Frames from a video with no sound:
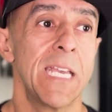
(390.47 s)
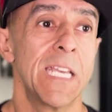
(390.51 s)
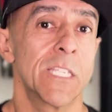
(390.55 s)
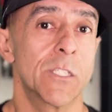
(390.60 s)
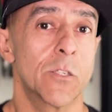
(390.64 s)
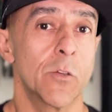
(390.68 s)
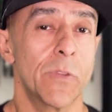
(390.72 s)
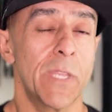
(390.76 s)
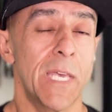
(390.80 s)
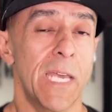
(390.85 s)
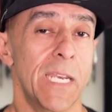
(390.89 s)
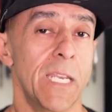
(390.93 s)

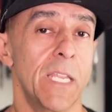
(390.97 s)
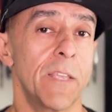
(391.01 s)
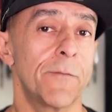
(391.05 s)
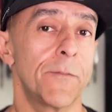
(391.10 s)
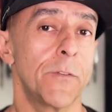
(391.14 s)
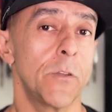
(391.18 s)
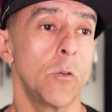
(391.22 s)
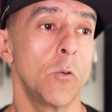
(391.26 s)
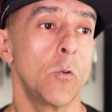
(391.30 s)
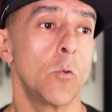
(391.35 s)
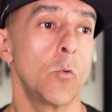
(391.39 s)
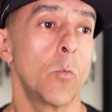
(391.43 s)
so that
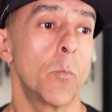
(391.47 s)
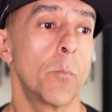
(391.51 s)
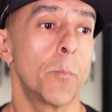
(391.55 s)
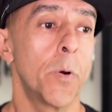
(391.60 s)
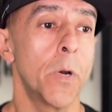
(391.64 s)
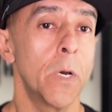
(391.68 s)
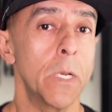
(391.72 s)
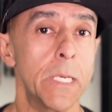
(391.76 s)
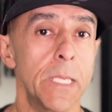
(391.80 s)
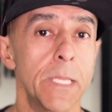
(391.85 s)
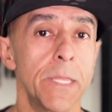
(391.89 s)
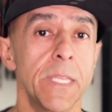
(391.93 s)
if you
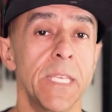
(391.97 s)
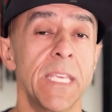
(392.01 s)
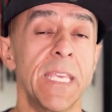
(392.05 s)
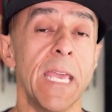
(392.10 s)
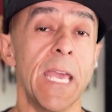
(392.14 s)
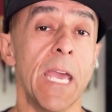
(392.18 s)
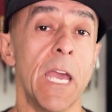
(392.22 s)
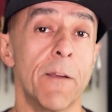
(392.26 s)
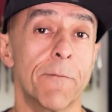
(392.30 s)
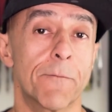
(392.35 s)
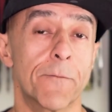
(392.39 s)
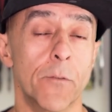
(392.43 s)
put in the
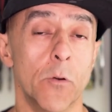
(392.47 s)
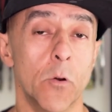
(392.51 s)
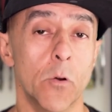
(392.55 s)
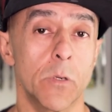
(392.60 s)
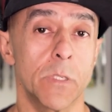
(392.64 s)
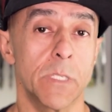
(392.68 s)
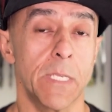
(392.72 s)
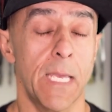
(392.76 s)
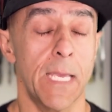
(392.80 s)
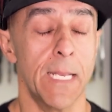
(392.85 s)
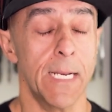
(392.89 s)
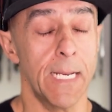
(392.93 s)

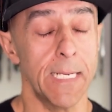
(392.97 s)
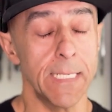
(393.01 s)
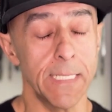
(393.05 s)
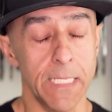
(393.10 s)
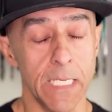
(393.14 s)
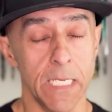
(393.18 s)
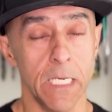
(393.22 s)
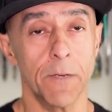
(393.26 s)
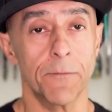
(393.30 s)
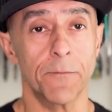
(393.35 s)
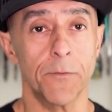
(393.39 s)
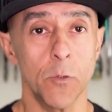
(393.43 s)
effort, and I
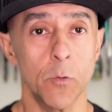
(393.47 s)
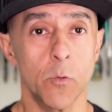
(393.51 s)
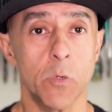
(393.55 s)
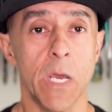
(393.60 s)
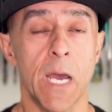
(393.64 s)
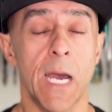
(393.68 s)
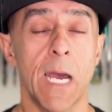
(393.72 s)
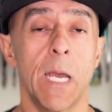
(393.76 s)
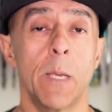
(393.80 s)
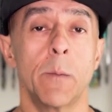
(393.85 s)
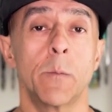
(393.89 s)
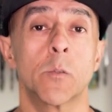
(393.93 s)
did a few
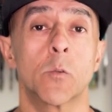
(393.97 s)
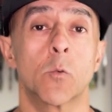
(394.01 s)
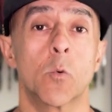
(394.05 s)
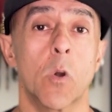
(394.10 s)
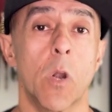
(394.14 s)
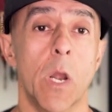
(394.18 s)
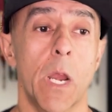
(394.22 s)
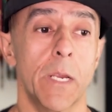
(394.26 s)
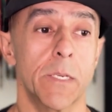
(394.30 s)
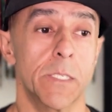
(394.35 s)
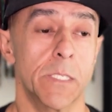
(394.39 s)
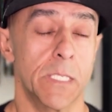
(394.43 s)
times
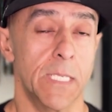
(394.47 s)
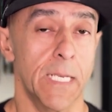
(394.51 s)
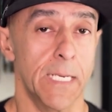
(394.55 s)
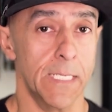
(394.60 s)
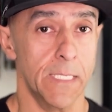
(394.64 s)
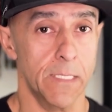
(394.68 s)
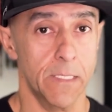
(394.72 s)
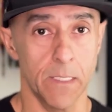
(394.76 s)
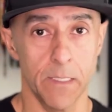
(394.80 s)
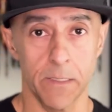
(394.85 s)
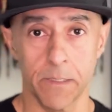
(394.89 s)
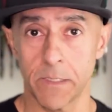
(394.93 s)
where I
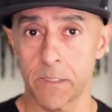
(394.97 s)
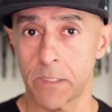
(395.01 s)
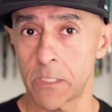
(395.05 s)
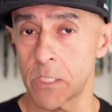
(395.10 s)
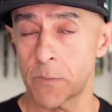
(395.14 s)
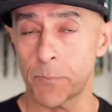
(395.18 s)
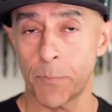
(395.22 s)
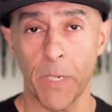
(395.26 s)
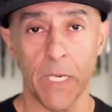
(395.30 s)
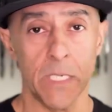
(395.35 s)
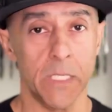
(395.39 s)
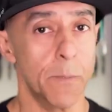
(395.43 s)

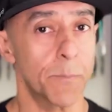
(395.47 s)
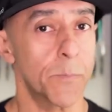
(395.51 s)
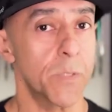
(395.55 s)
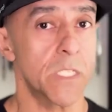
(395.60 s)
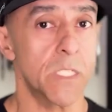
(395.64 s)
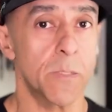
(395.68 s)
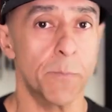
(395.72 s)
just picked up the